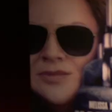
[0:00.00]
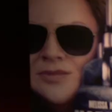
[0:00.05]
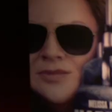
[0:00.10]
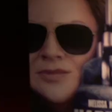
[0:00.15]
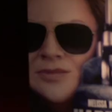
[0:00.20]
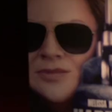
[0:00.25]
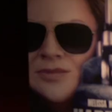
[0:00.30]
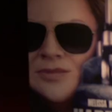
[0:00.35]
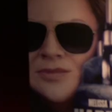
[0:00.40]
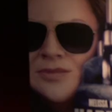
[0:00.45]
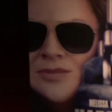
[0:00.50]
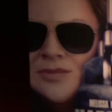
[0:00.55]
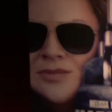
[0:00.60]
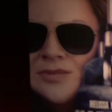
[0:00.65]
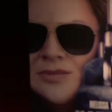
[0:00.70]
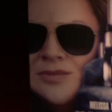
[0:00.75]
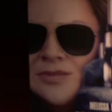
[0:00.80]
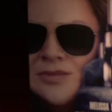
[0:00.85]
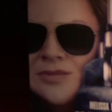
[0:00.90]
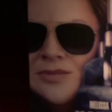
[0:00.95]

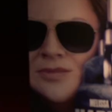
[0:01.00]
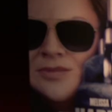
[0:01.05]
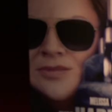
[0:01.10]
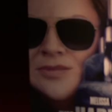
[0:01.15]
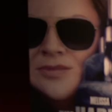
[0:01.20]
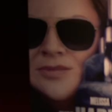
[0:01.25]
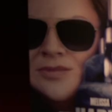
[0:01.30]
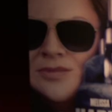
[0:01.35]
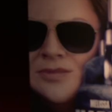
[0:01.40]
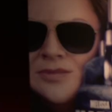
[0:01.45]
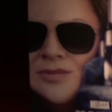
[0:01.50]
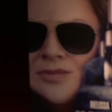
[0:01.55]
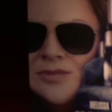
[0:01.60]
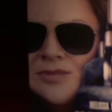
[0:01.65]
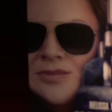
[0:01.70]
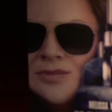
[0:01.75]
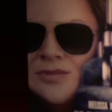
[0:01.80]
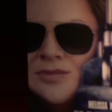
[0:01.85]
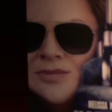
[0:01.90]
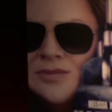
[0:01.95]

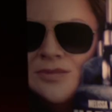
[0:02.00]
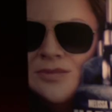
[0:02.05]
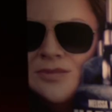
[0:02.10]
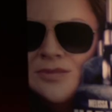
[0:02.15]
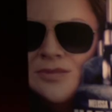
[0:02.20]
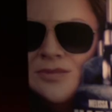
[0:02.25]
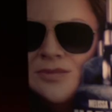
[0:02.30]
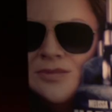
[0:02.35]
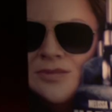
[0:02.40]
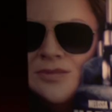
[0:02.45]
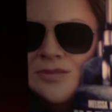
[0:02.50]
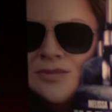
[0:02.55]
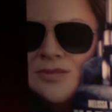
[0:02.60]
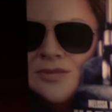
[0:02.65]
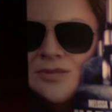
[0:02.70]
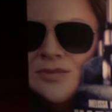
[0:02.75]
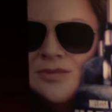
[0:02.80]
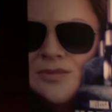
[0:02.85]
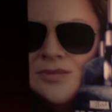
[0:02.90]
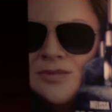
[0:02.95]

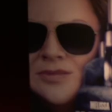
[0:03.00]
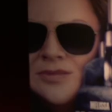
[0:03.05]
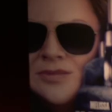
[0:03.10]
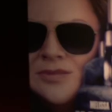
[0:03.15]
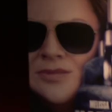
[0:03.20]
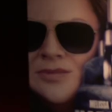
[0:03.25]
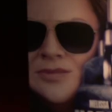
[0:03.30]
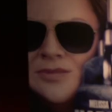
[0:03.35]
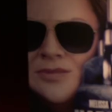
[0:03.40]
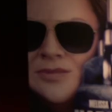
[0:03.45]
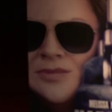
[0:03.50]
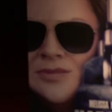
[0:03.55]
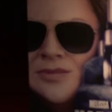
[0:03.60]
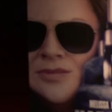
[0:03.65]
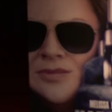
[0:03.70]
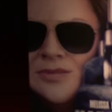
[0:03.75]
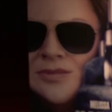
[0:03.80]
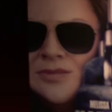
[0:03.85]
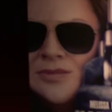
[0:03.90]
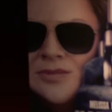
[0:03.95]

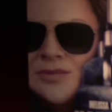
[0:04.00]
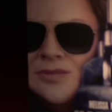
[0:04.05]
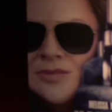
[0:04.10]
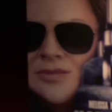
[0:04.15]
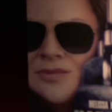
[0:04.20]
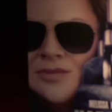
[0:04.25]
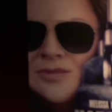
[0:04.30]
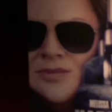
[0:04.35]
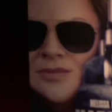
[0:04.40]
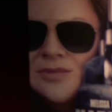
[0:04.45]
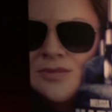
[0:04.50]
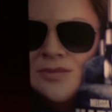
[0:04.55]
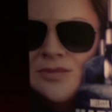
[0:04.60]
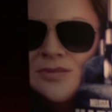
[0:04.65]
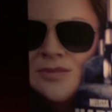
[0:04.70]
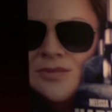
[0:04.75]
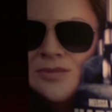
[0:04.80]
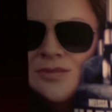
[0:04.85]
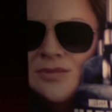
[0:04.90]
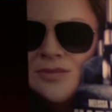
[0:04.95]

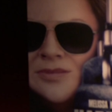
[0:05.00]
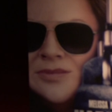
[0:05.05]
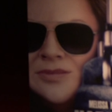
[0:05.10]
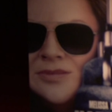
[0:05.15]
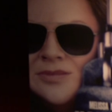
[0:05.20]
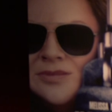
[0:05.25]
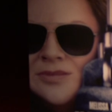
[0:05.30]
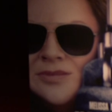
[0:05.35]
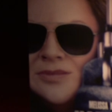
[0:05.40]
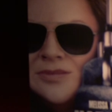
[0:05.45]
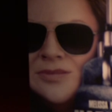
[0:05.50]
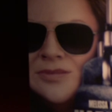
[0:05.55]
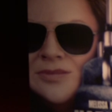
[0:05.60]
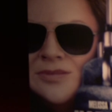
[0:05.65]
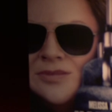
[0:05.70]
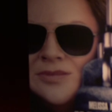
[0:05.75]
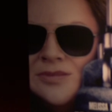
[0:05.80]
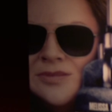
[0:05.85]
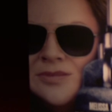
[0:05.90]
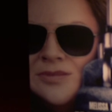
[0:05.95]

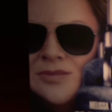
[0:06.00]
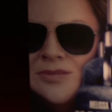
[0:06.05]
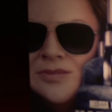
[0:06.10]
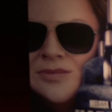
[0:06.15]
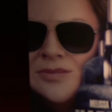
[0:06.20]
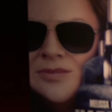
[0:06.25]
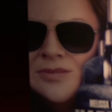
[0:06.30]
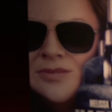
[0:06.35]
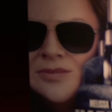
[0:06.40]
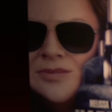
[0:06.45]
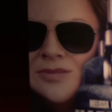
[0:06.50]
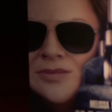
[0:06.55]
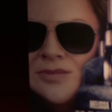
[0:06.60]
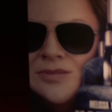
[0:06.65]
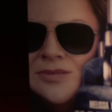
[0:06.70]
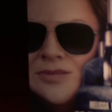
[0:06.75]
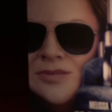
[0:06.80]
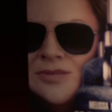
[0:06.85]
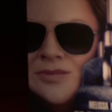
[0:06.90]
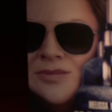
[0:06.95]

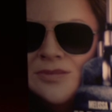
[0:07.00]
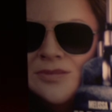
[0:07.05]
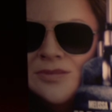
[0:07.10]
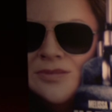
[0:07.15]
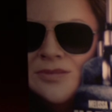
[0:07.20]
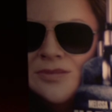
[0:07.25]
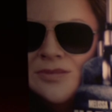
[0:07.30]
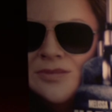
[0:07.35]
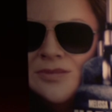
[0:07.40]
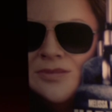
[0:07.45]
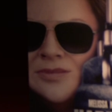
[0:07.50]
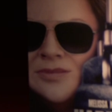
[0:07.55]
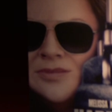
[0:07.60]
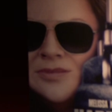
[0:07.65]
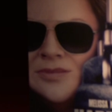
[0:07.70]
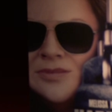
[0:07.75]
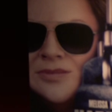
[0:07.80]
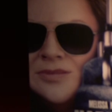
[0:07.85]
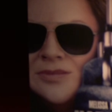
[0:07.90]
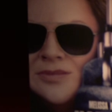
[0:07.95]
This person isn't speaking.